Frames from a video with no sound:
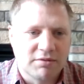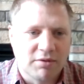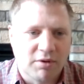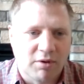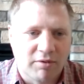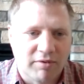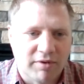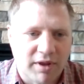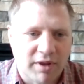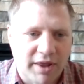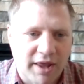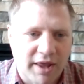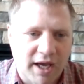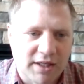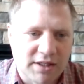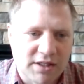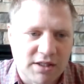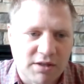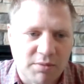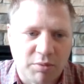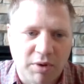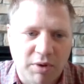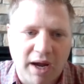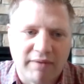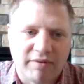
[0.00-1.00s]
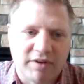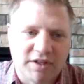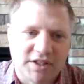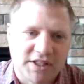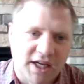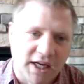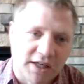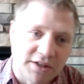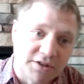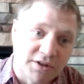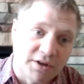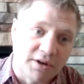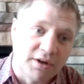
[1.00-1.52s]
over to the hands in the private
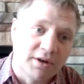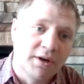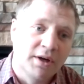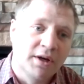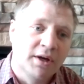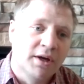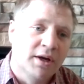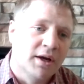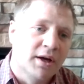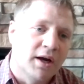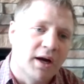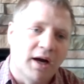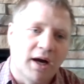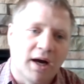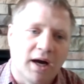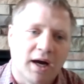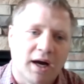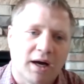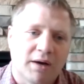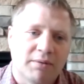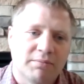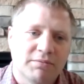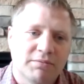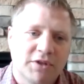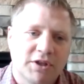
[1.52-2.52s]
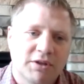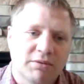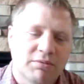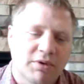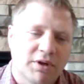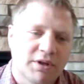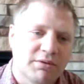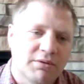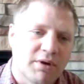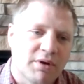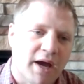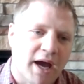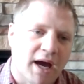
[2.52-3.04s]
sector. What
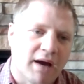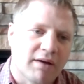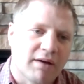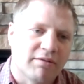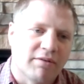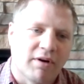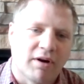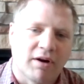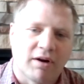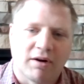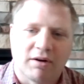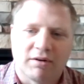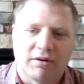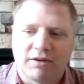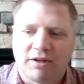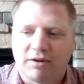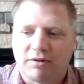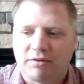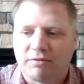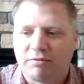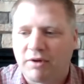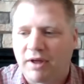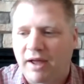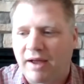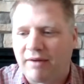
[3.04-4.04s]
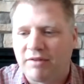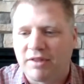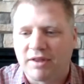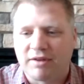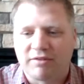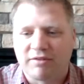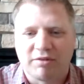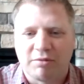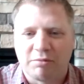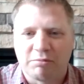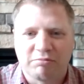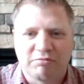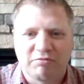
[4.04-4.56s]
you have are, but everything
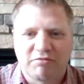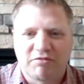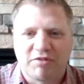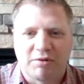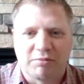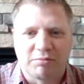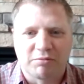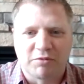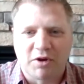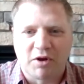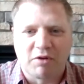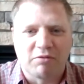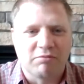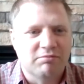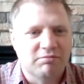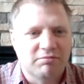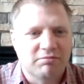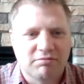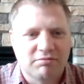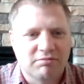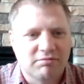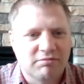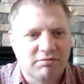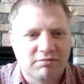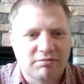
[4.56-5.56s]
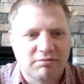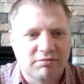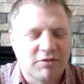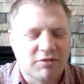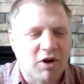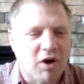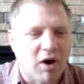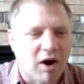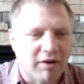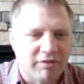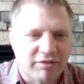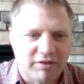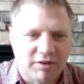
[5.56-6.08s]
from
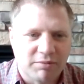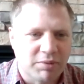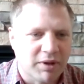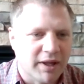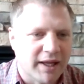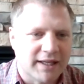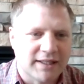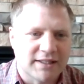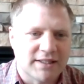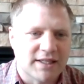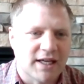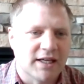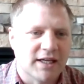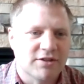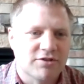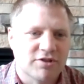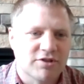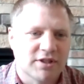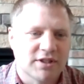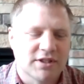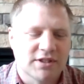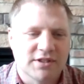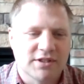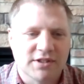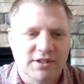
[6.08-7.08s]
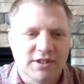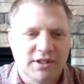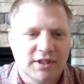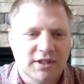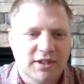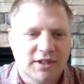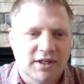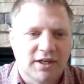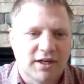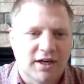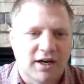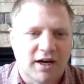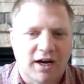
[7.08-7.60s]
coffee plantations
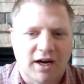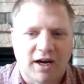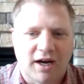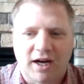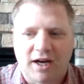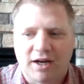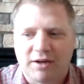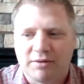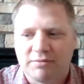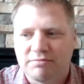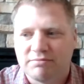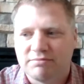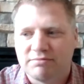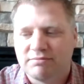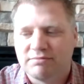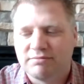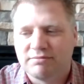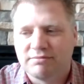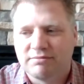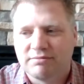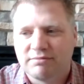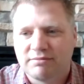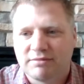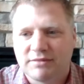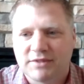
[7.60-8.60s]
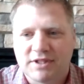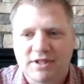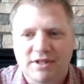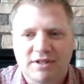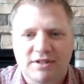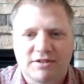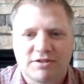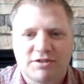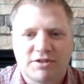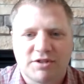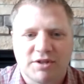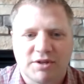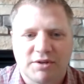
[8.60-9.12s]

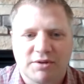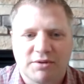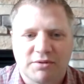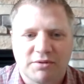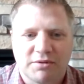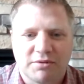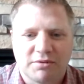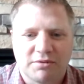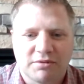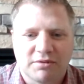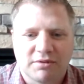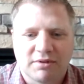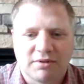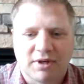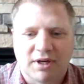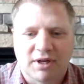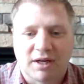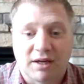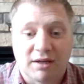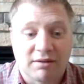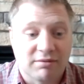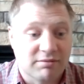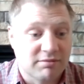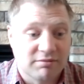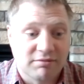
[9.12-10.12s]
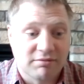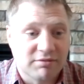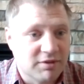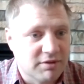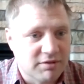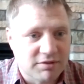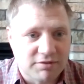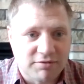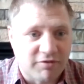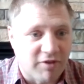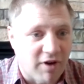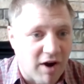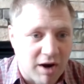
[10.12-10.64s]
to
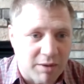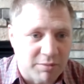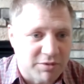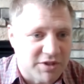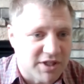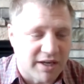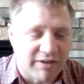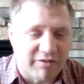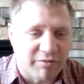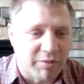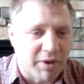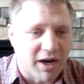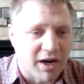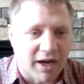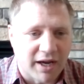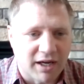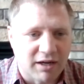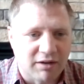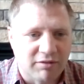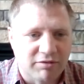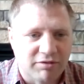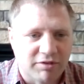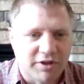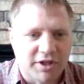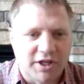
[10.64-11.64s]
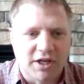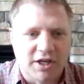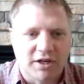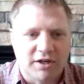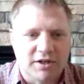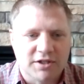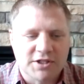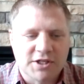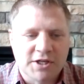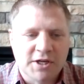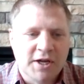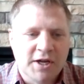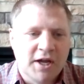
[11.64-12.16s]
farms that have been idle for
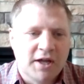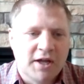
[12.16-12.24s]
years.